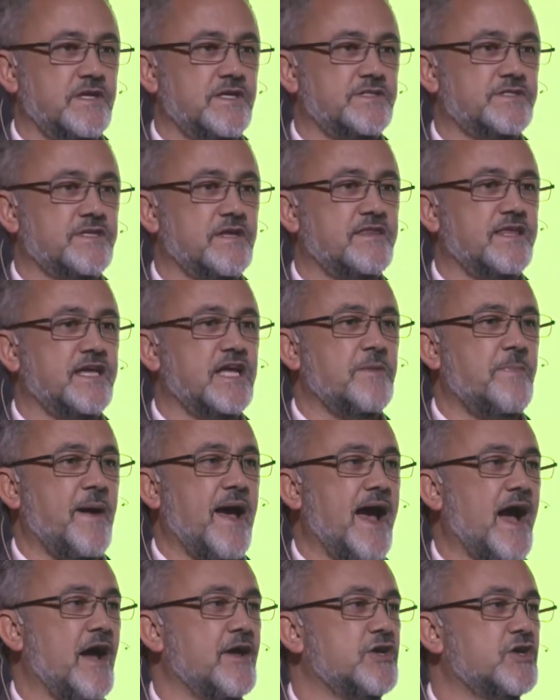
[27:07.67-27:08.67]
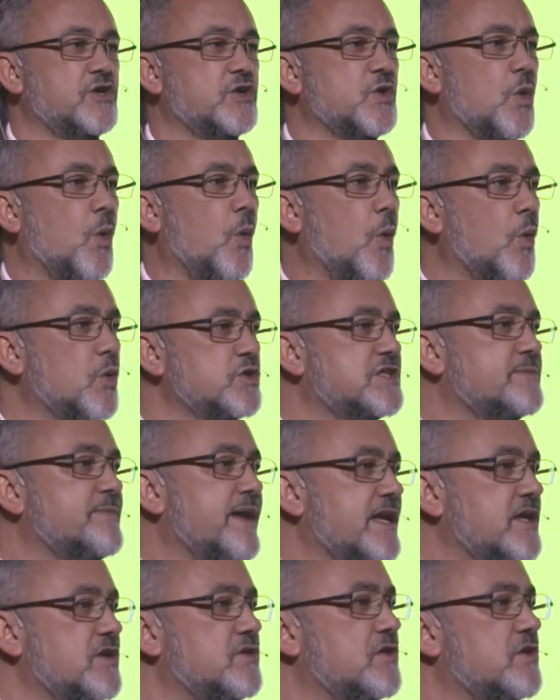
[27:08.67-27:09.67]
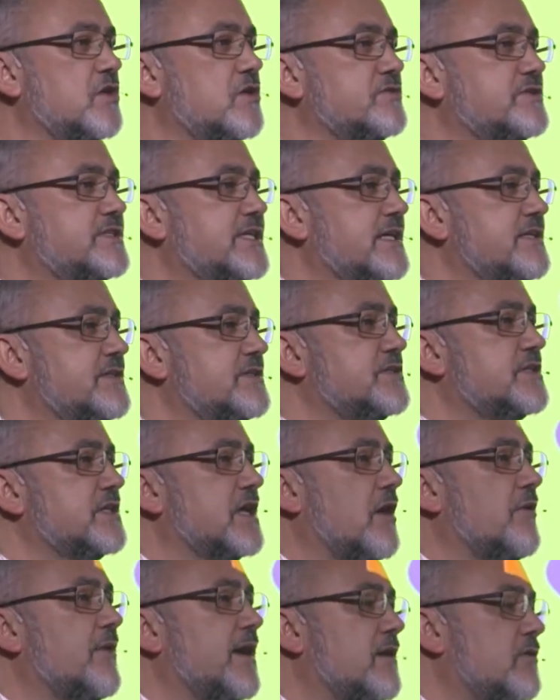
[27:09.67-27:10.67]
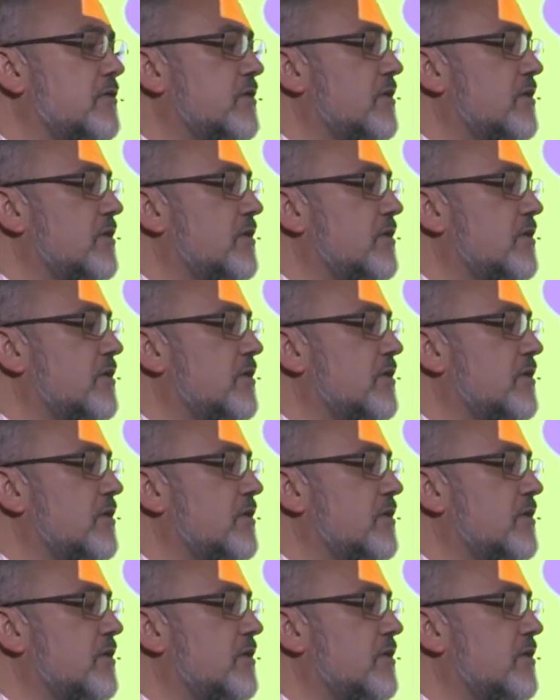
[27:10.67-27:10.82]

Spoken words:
So think about how you can automate your content to go out